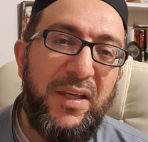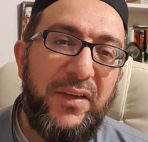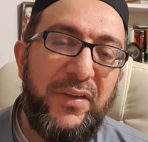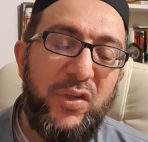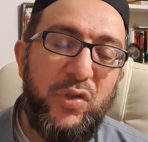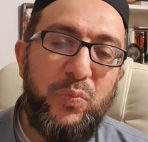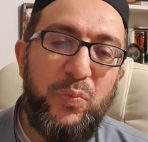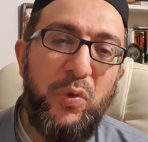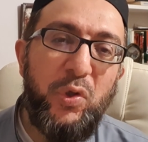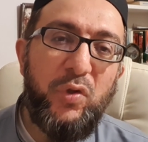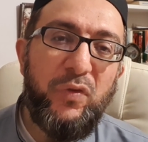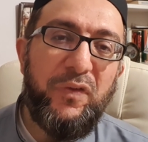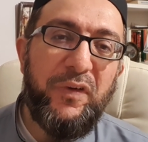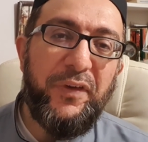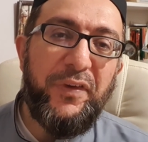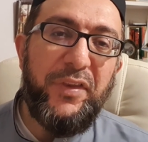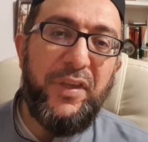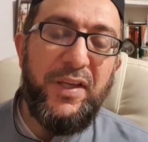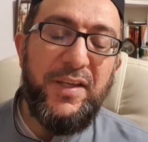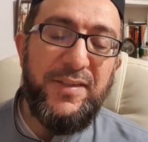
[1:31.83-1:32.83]
There's beautiful
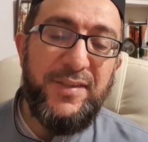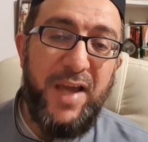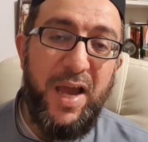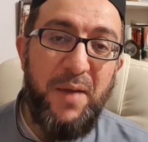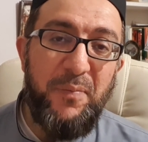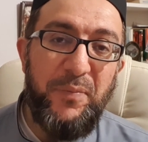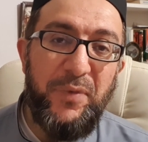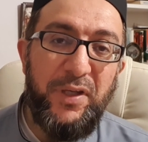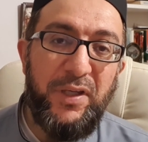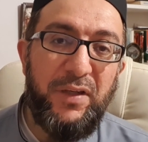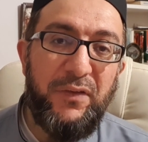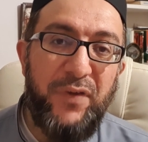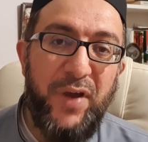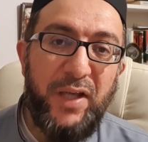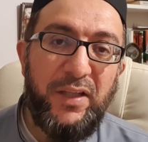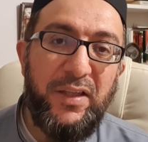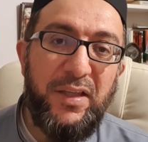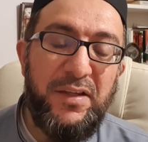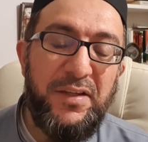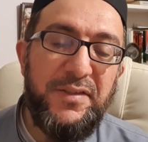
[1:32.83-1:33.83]
things happening, in
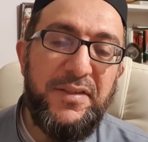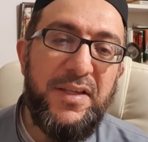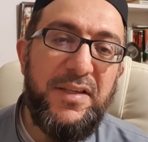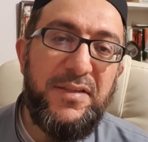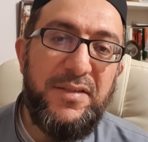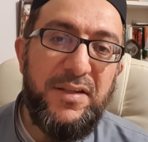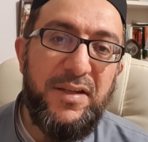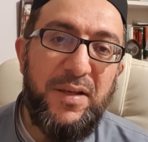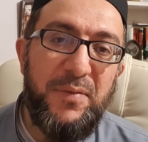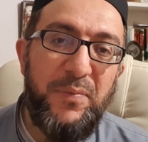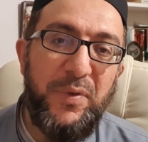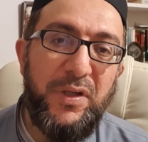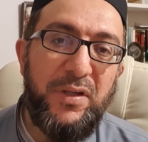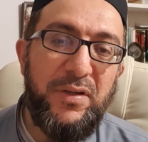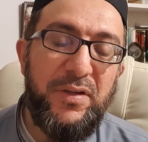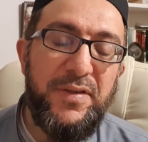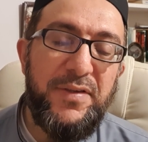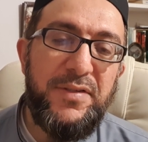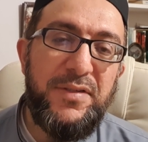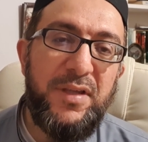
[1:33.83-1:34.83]
fact, in this incident,
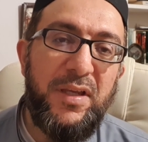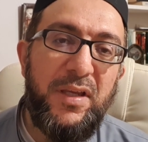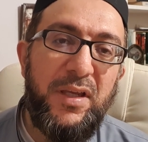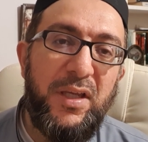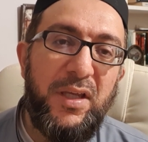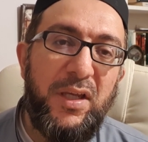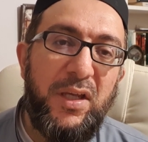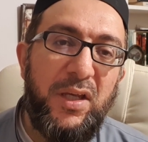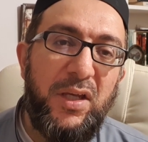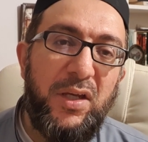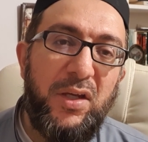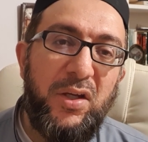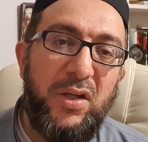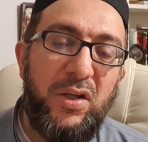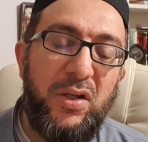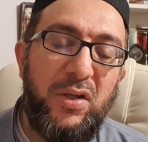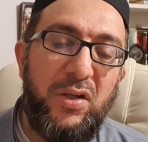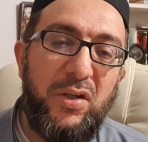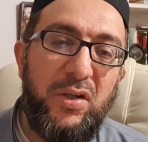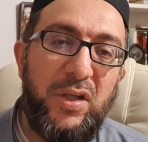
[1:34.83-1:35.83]
because
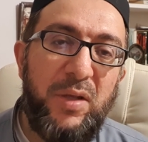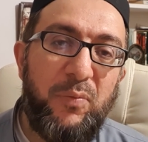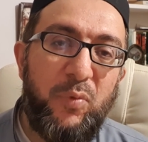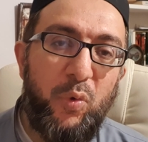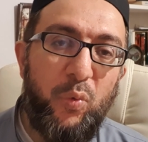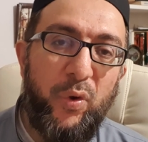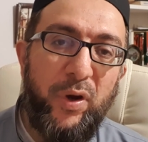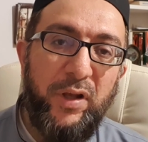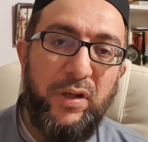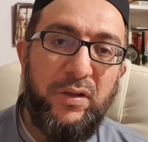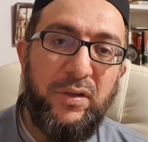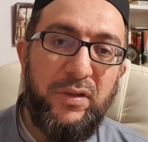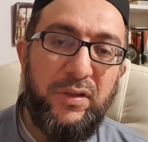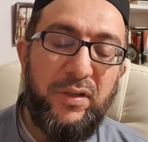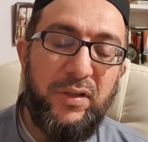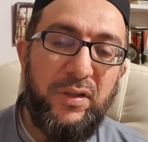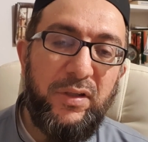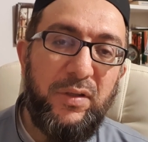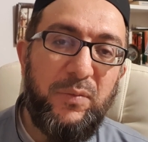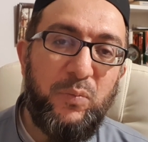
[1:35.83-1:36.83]
number one,
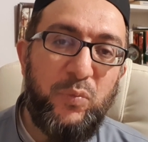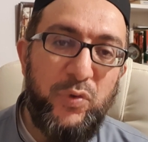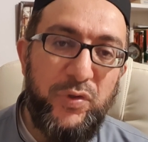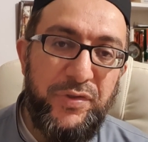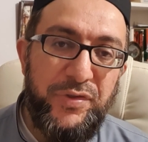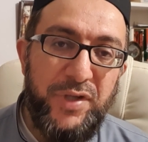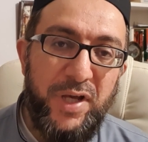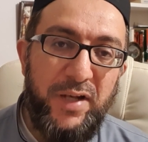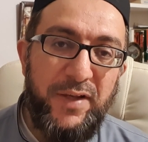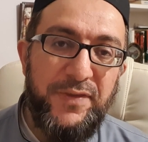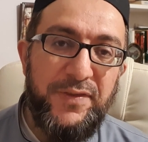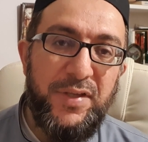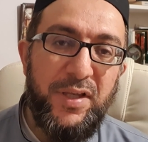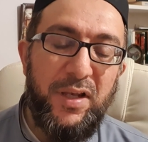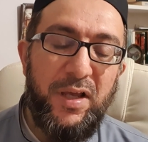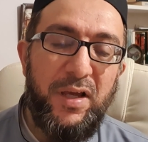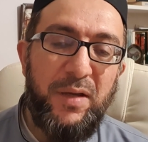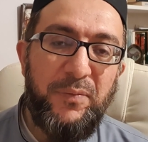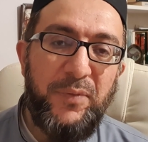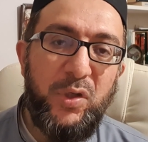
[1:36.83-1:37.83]
Musa alayhi
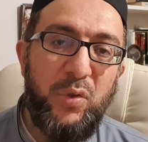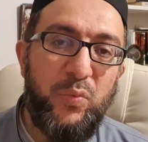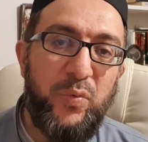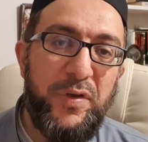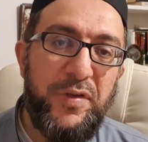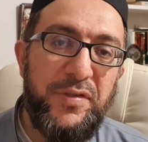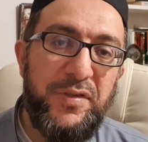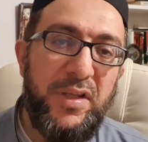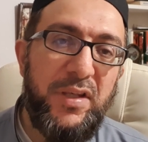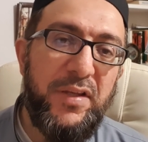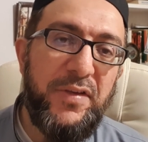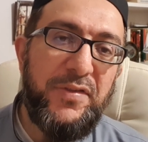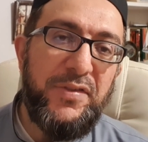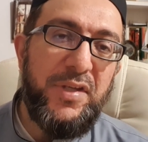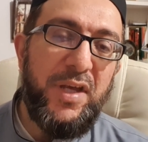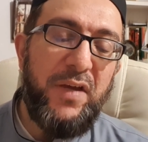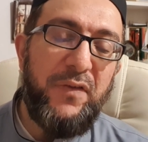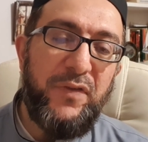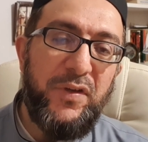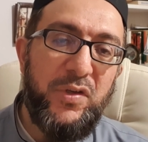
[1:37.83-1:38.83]
salam, he was in the
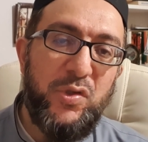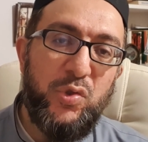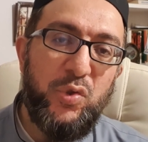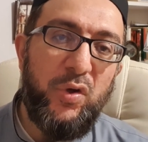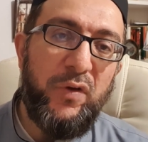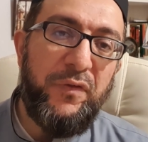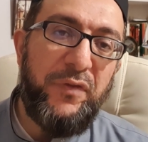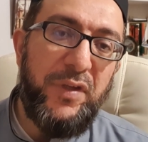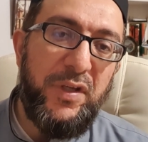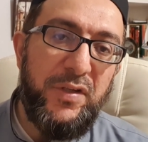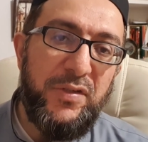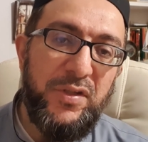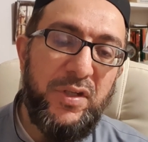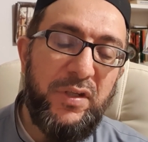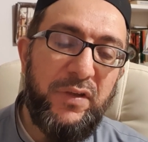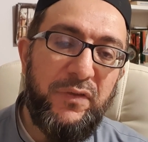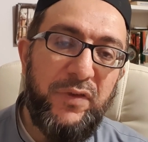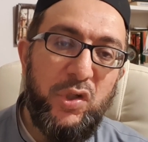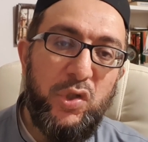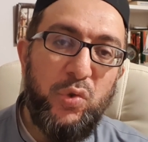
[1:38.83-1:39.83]
service of these
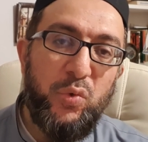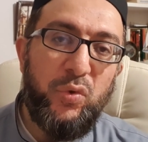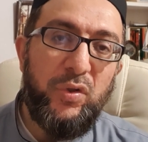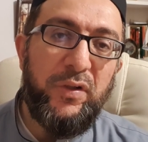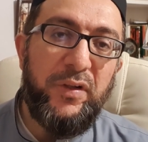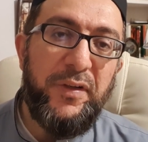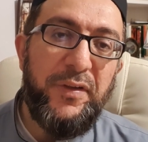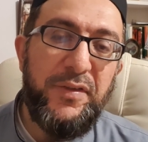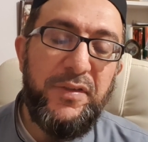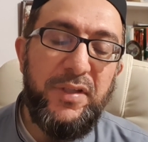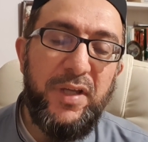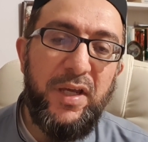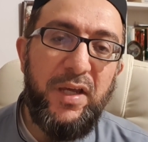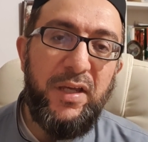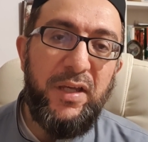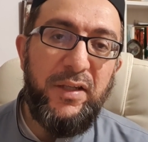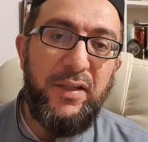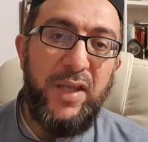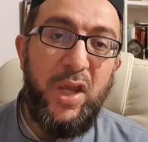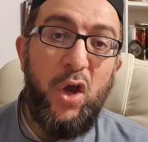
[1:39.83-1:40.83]
individuals
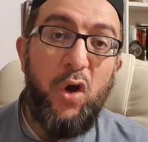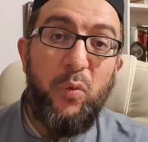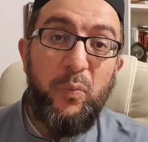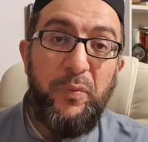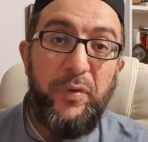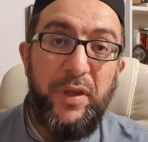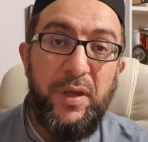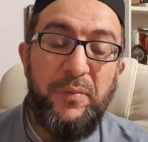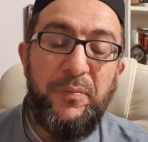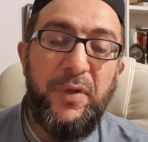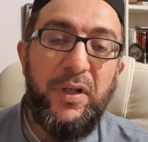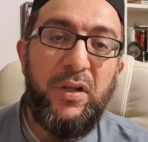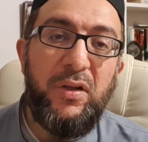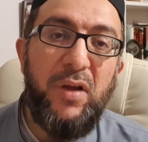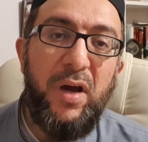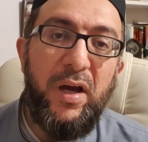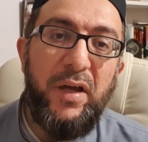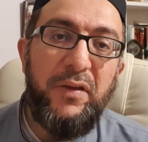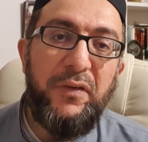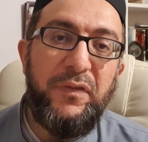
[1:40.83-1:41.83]
and helped them in
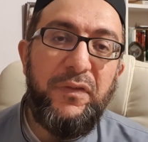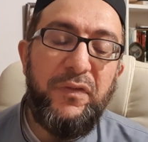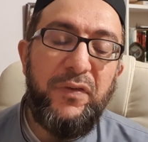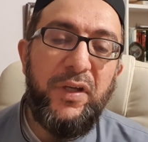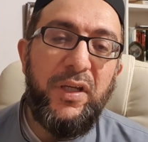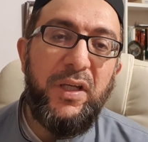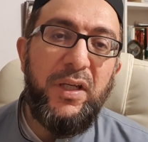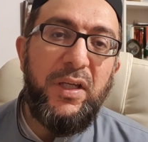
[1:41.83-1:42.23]
life,